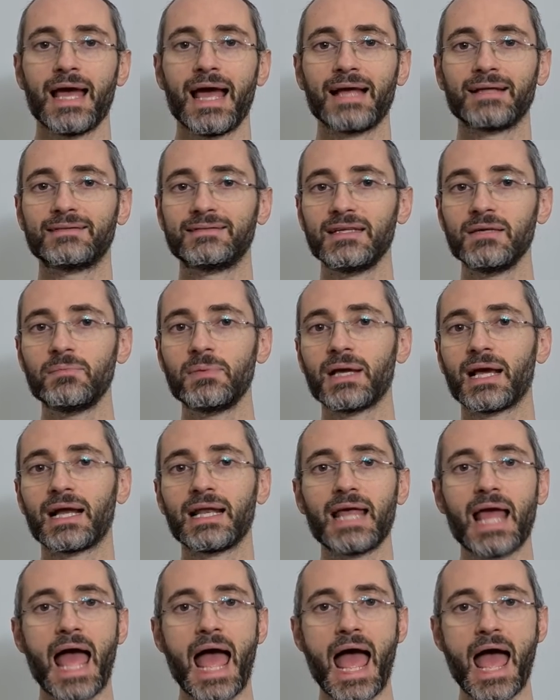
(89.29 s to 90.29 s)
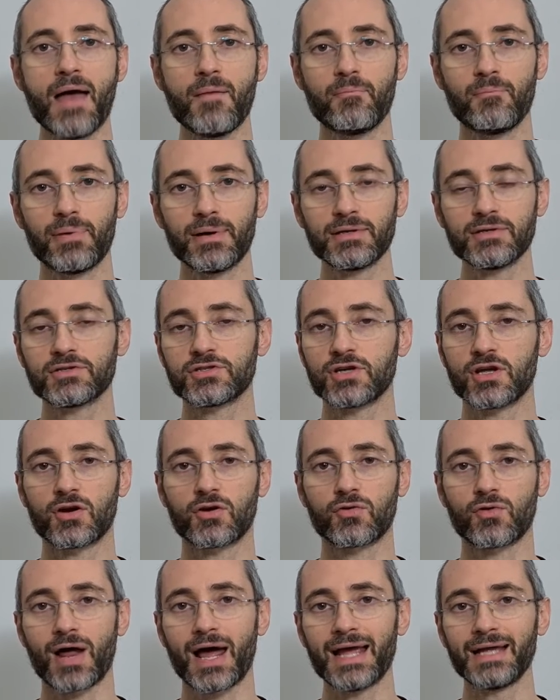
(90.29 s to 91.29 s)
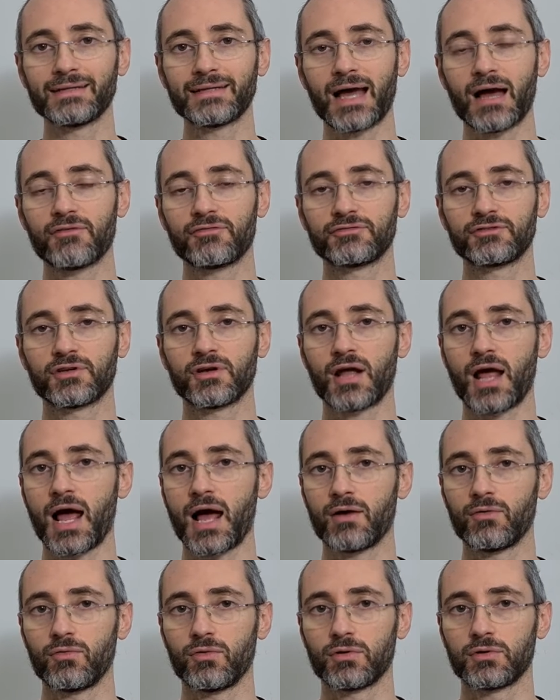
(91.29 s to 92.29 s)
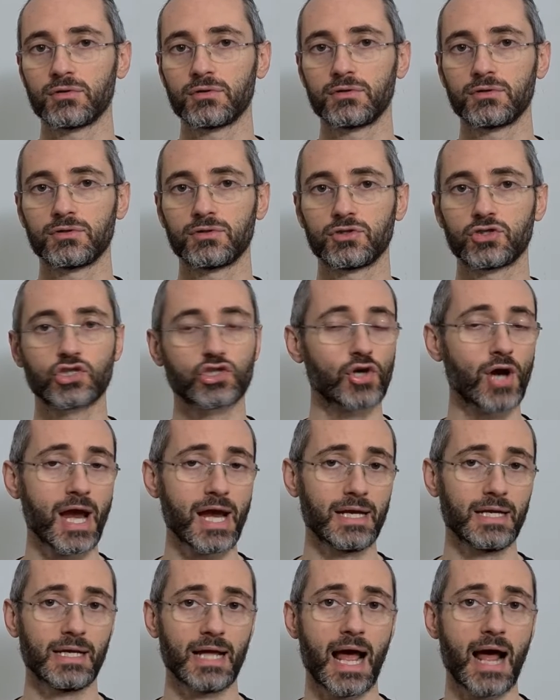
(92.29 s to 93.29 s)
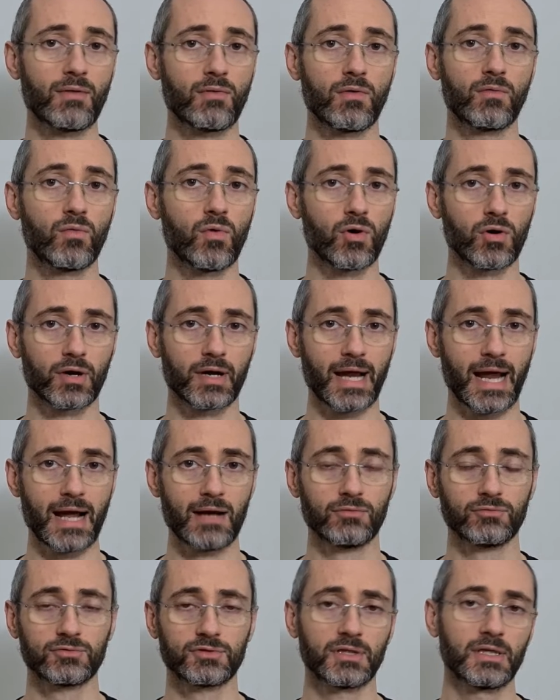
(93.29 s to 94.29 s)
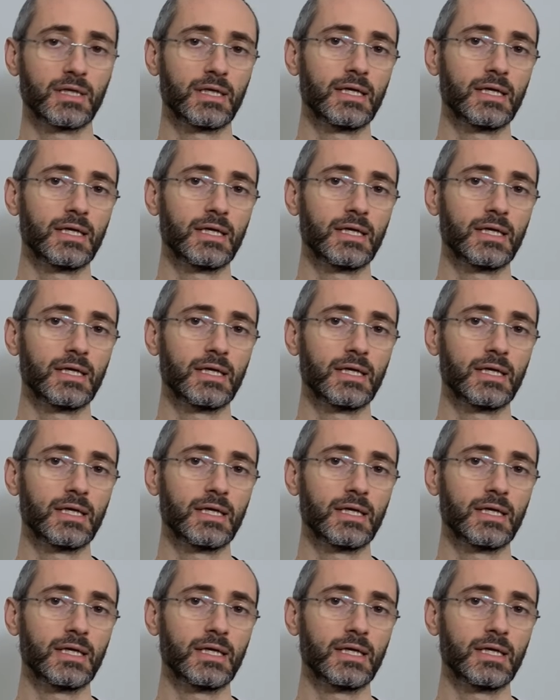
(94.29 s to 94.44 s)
It typically happens right after our training, our workout,